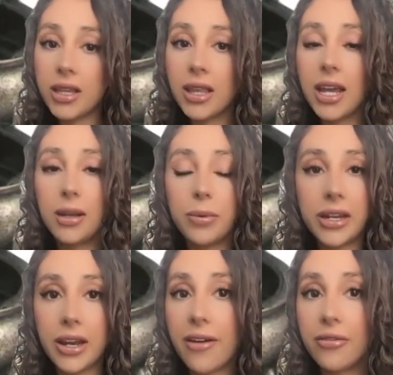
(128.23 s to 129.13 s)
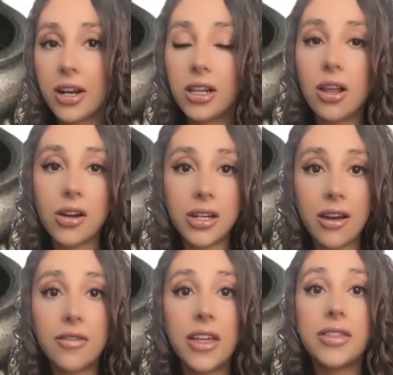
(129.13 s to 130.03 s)
but they had been in Africa long
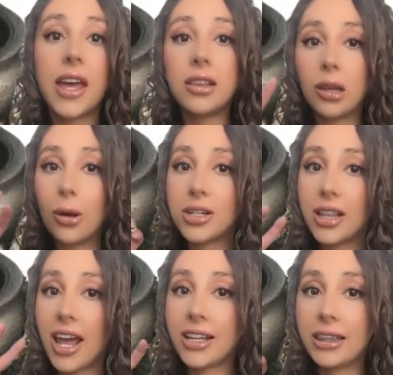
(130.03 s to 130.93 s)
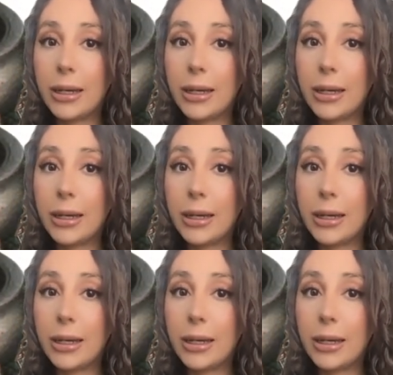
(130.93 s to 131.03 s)
enough that they looked like